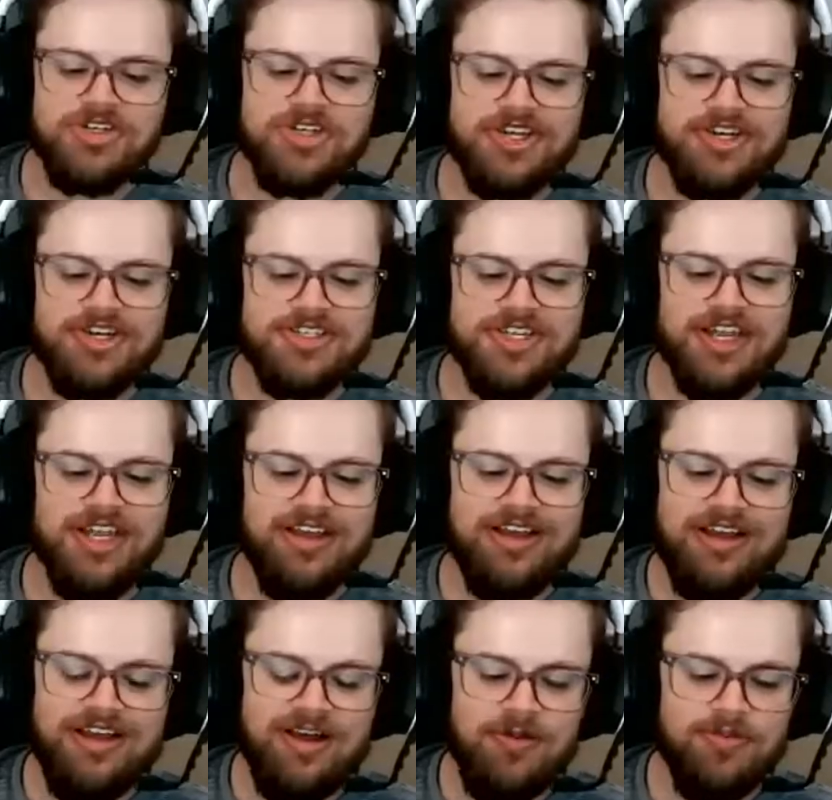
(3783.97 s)
just going to say,
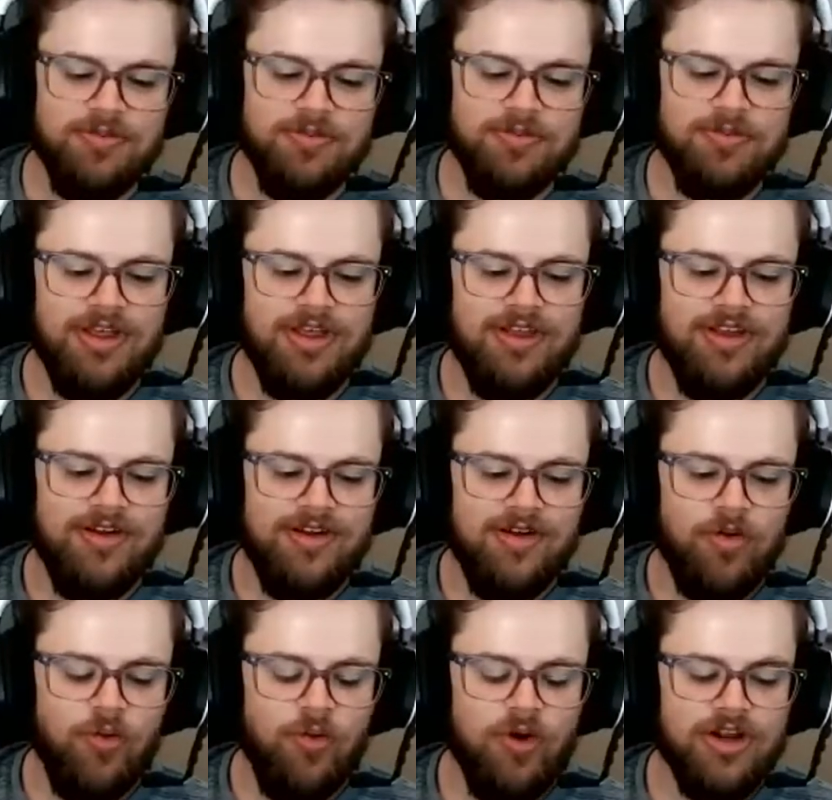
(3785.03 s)

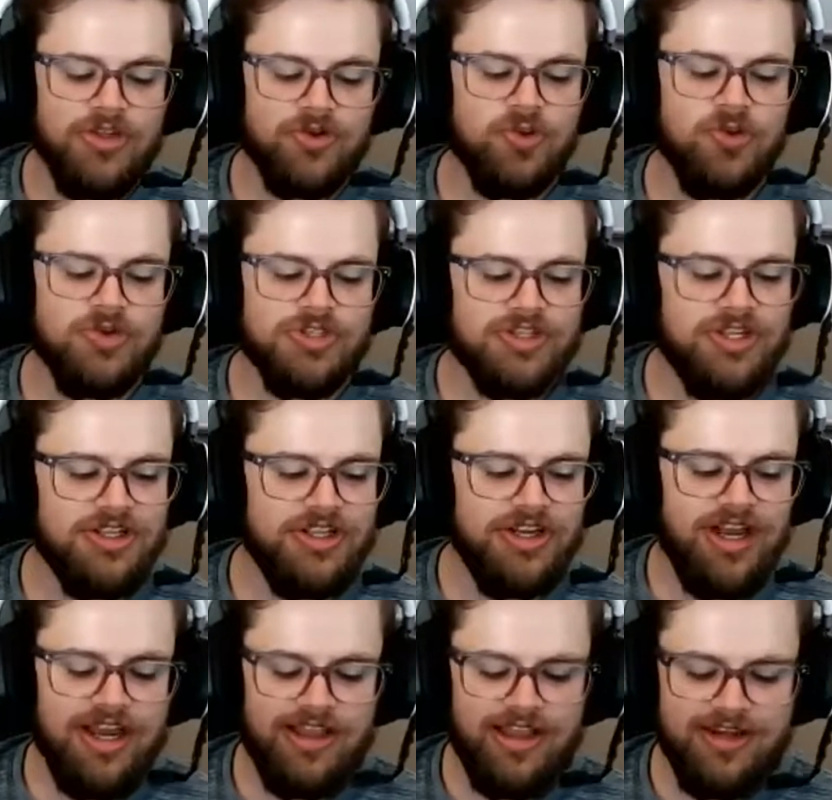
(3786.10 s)
one of the rules that
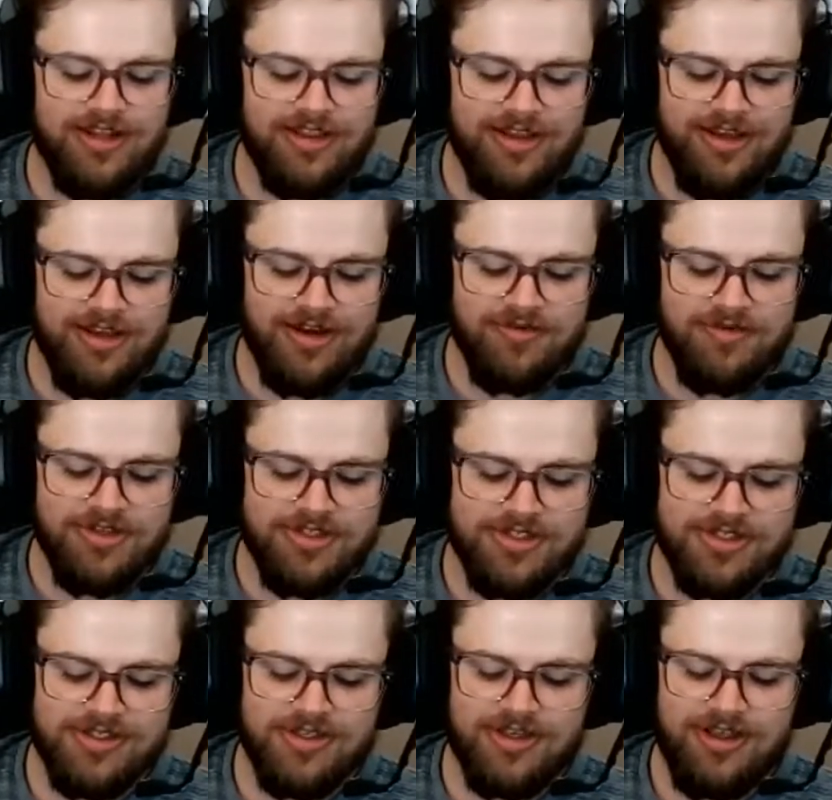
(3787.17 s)
I like to think of
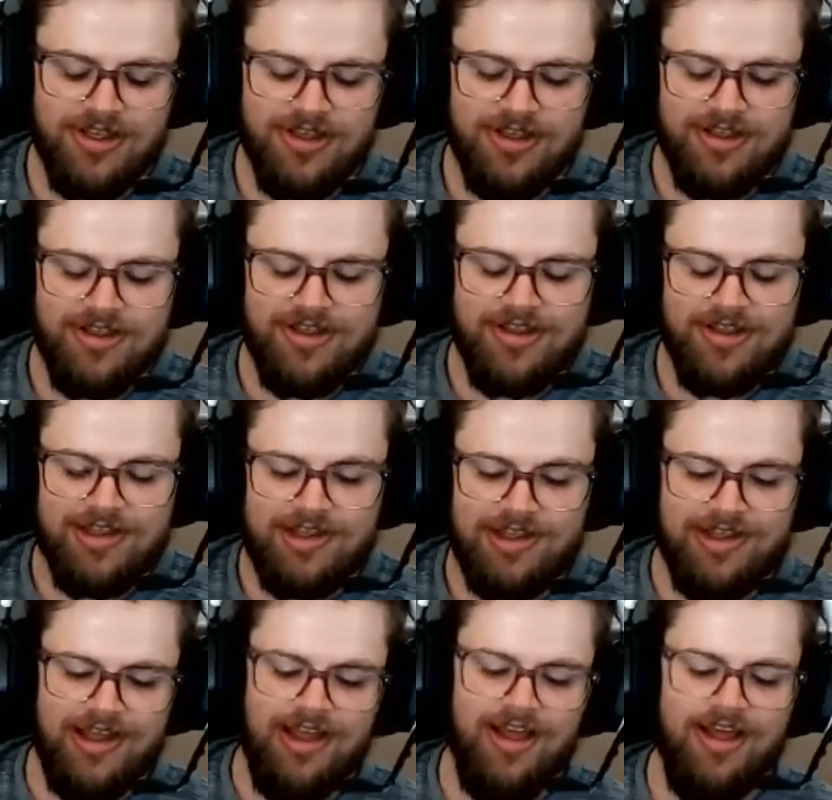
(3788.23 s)
is,
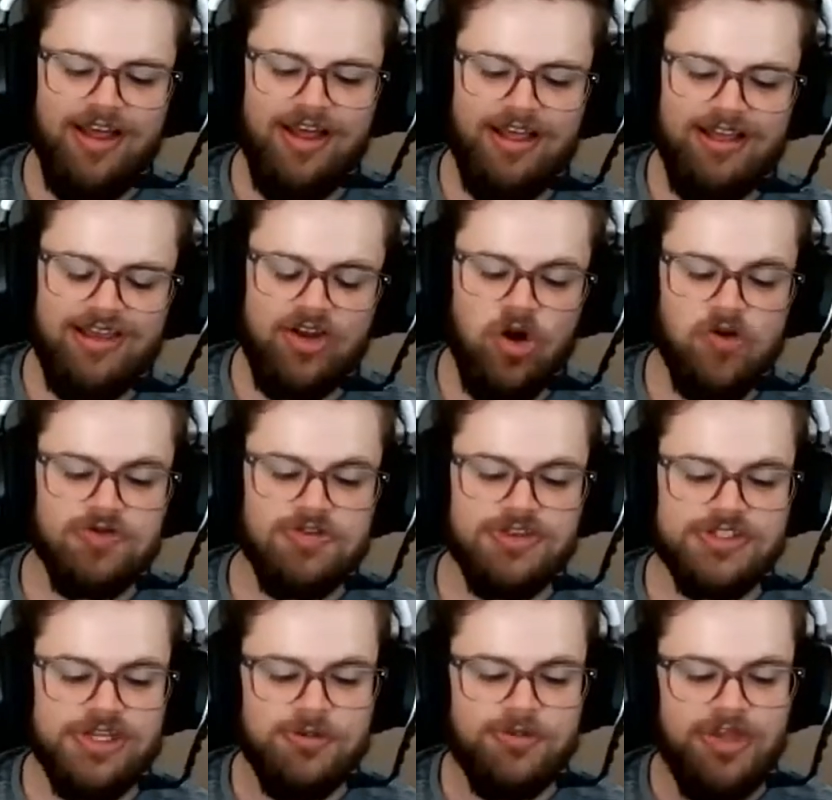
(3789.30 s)
if
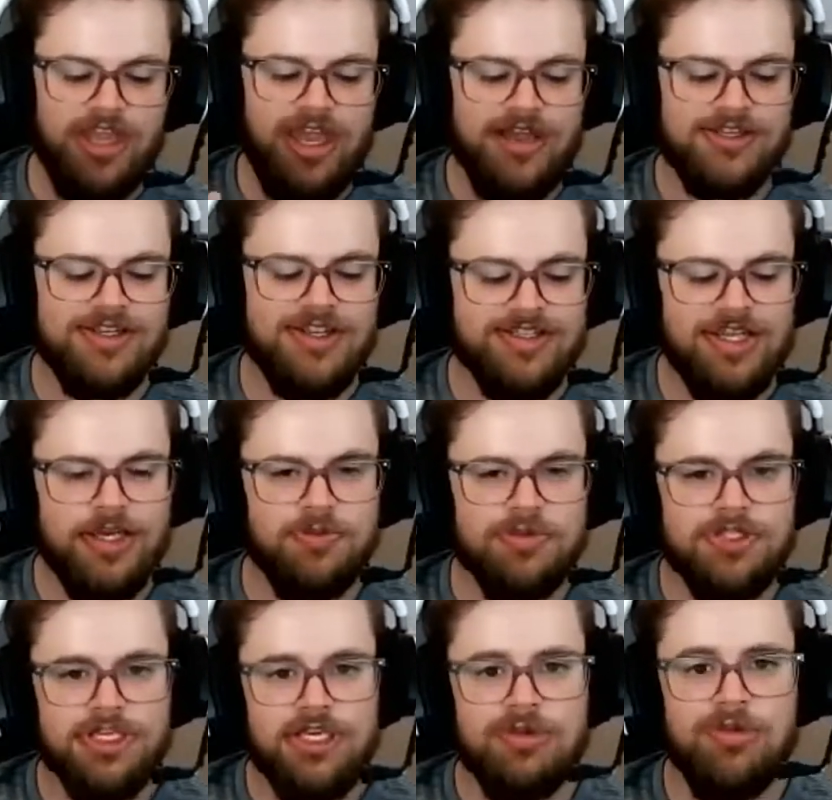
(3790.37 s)
something has the same
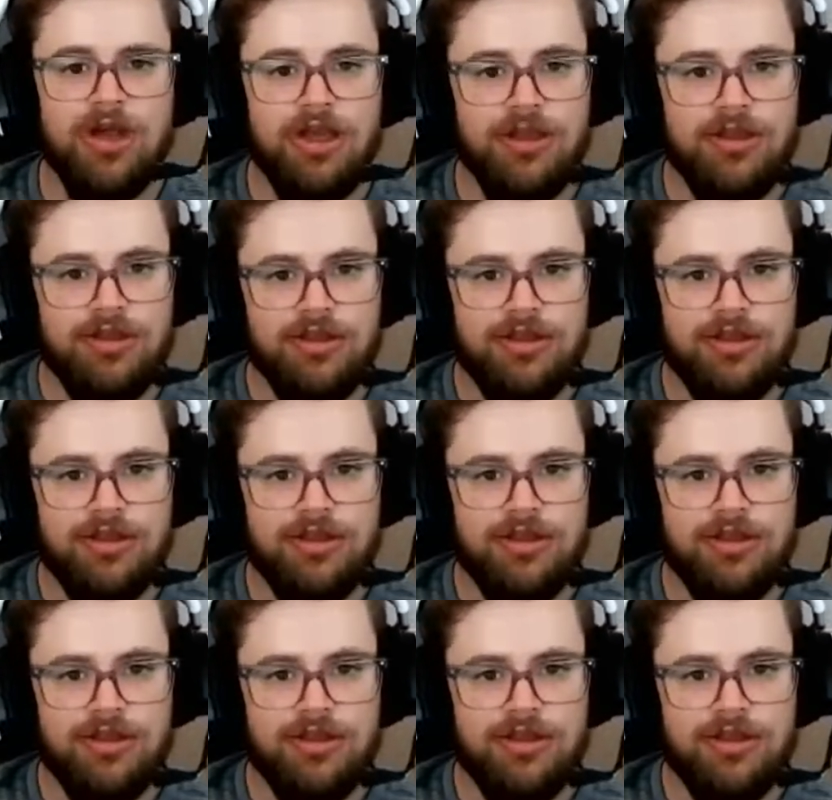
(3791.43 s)
schema,